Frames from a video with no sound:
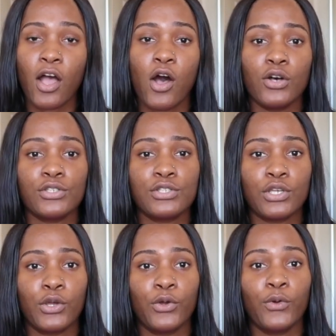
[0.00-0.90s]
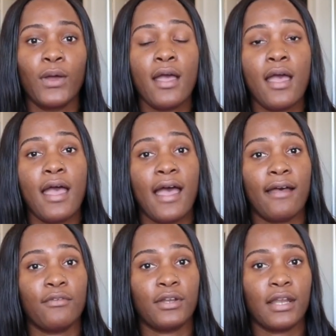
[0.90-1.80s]
Also
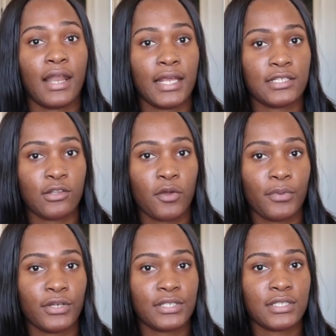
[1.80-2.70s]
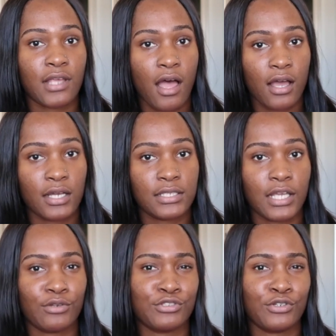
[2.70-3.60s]
have on a nice long pair of socks.
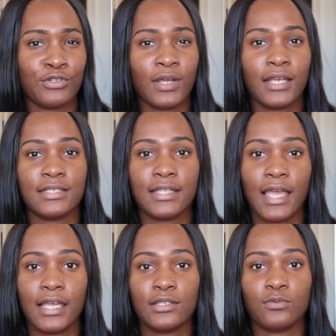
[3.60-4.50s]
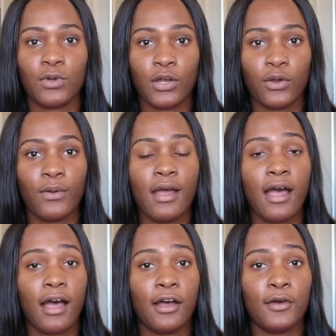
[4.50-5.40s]
I'll show you guys that as well.
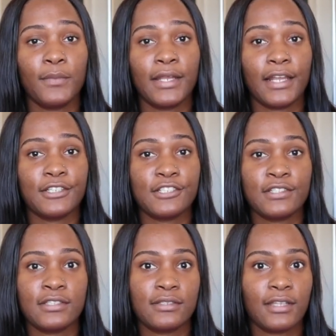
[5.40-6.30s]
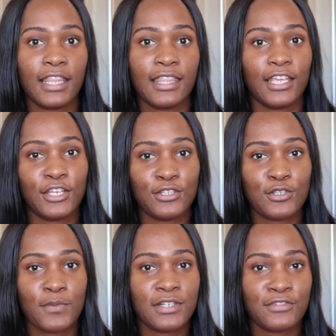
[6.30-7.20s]
And I just thank you
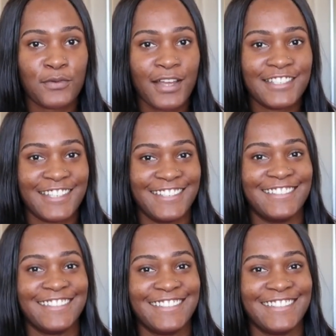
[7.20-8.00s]
so much for watching.